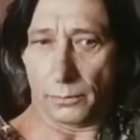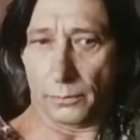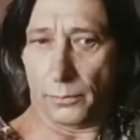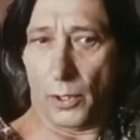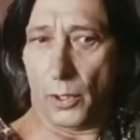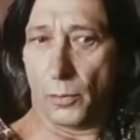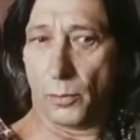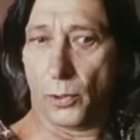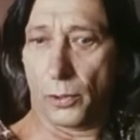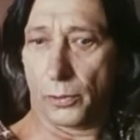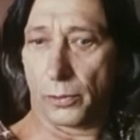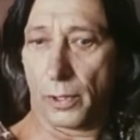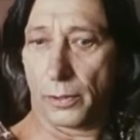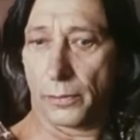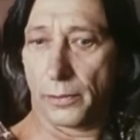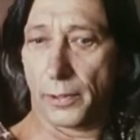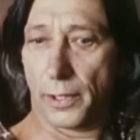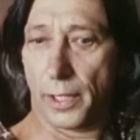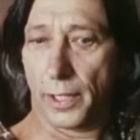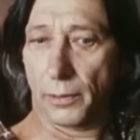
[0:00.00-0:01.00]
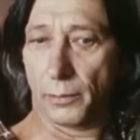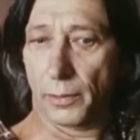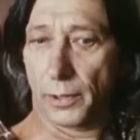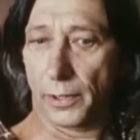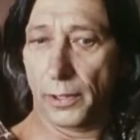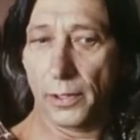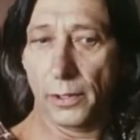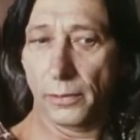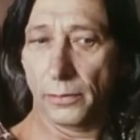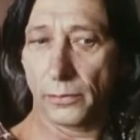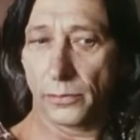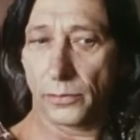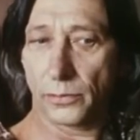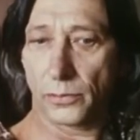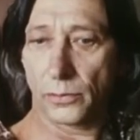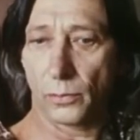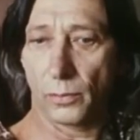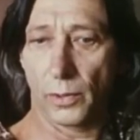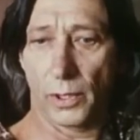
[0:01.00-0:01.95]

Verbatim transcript: I'm no more odd than anyone else.